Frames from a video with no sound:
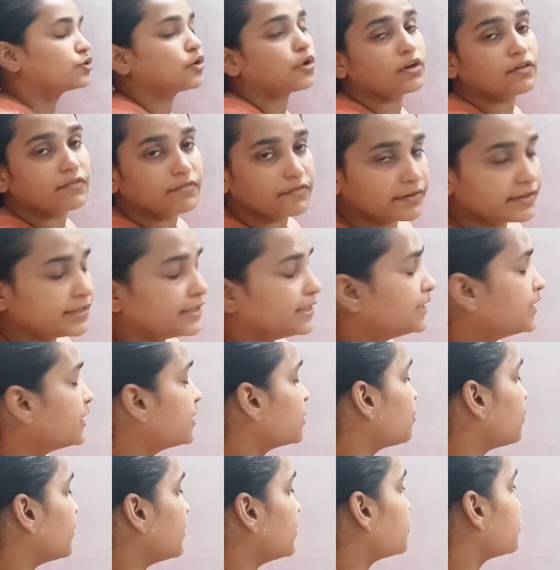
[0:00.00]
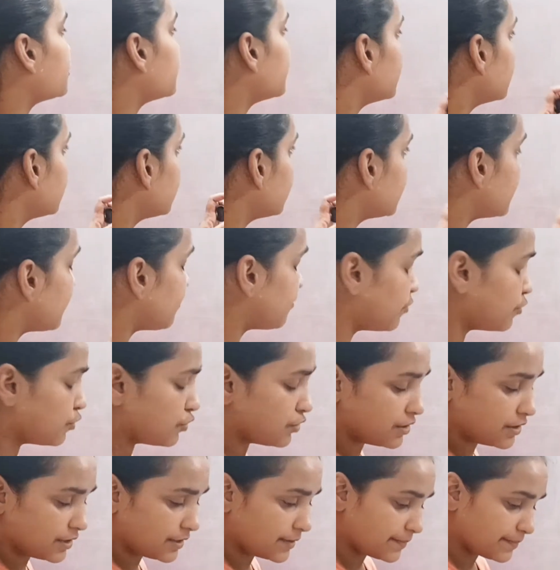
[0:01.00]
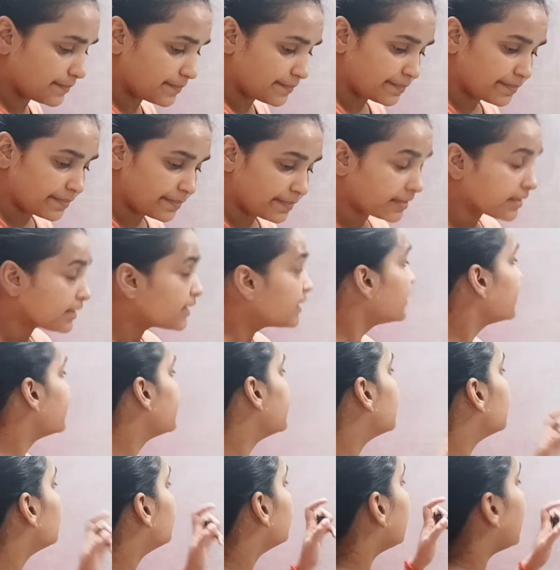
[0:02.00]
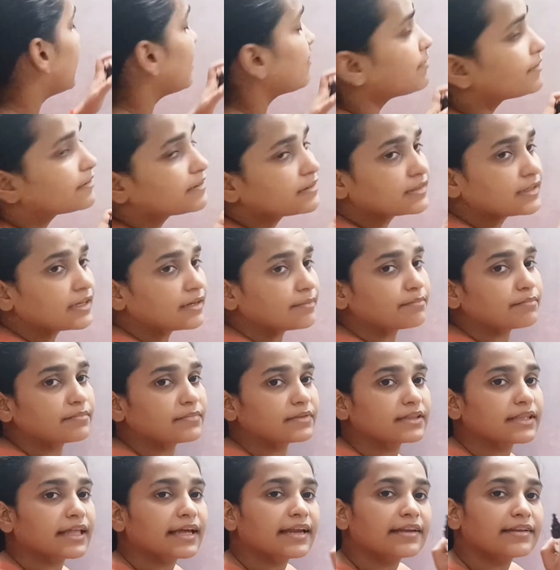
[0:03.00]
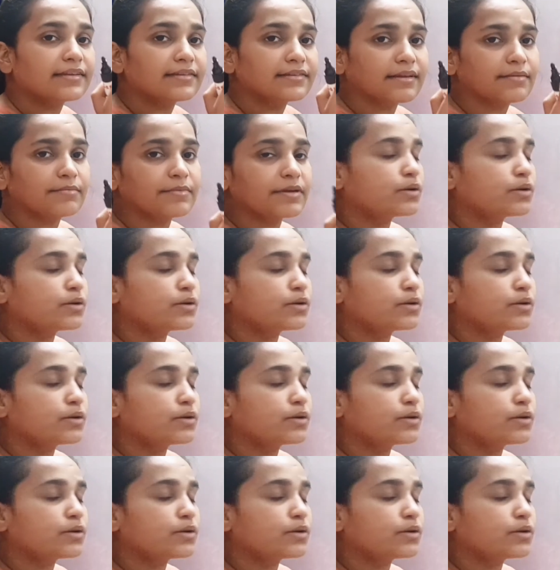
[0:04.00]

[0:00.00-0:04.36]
solve linear equations. Suppose here we have there is some